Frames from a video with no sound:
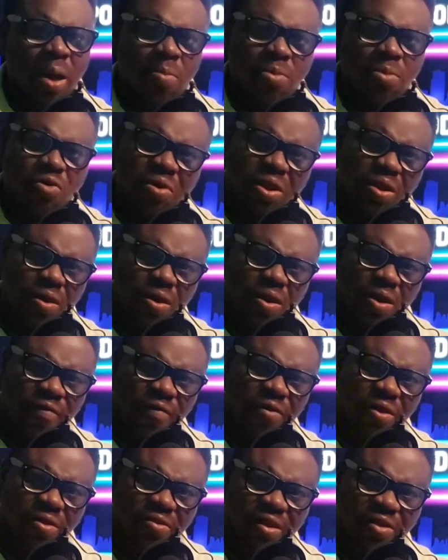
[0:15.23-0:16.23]
create a lot
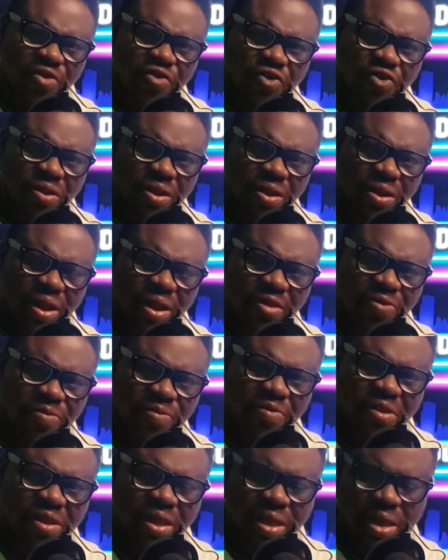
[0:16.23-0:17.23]
of attention,
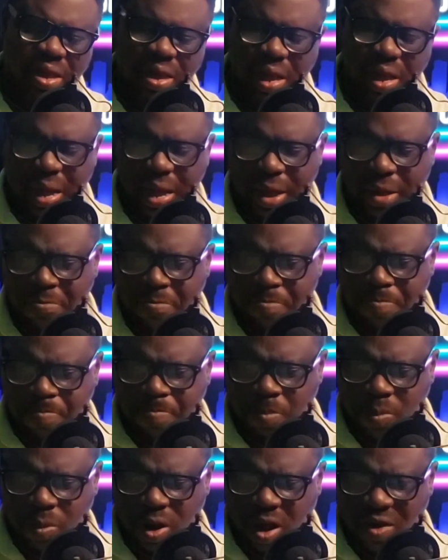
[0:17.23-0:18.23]
especially
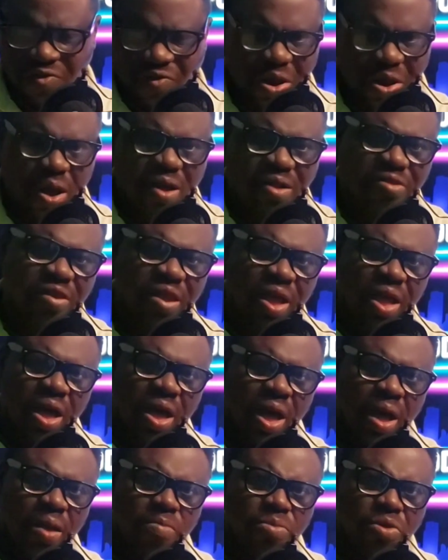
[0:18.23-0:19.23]
as regards
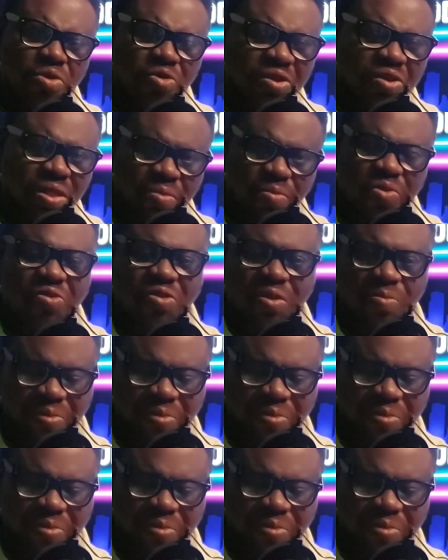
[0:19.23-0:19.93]
music, the music